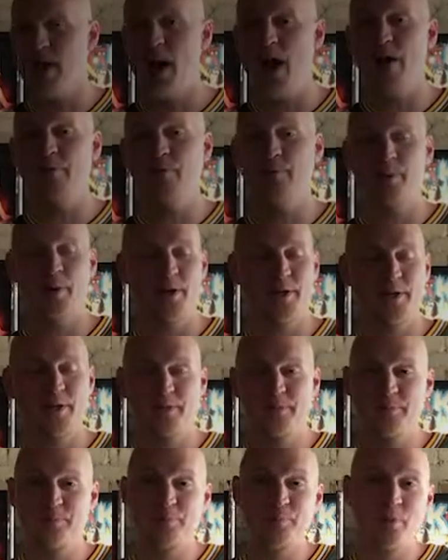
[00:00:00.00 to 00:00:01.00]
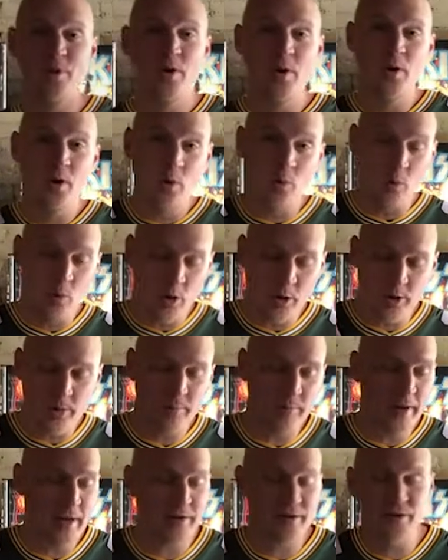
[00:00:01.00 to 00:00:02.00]
Hi everybody, welcome
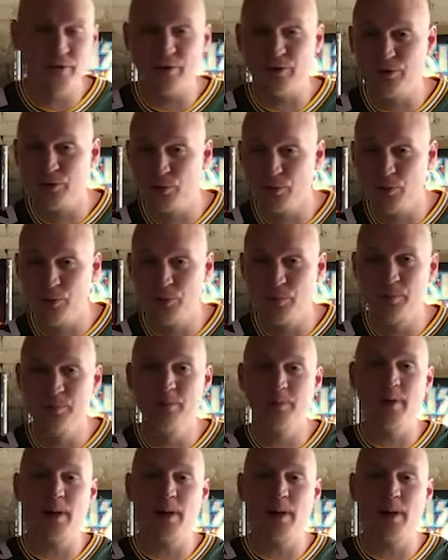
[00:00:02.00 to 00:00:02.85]
back to The Trub.